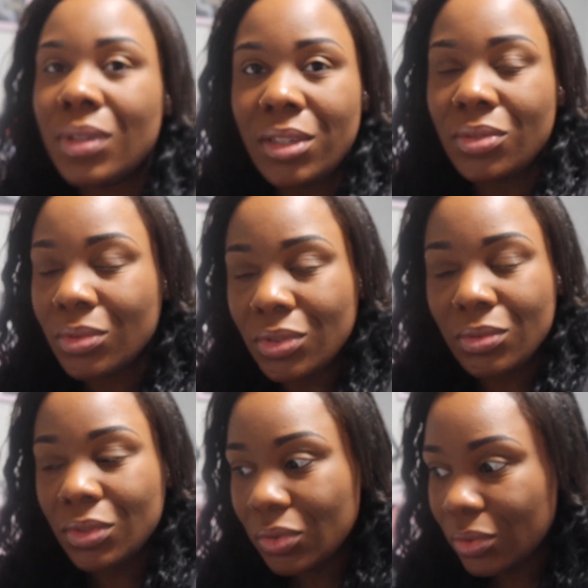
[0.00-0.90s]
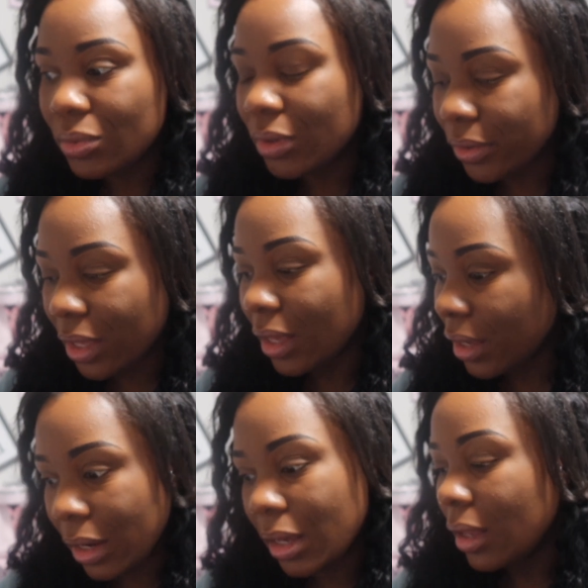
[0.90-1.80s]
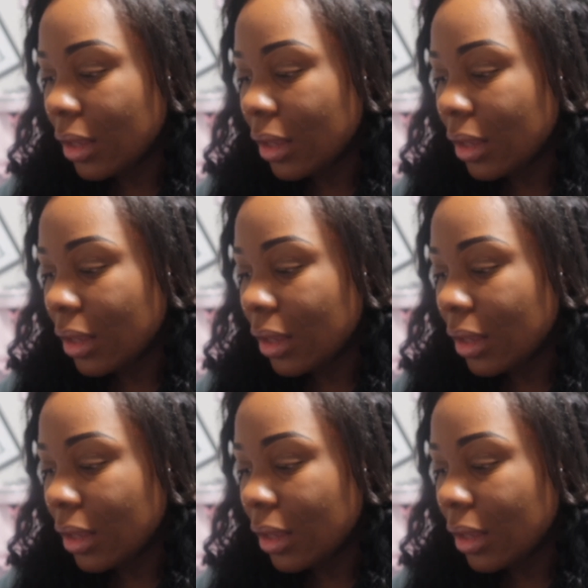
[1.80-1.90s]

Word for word: That's what you do, okay?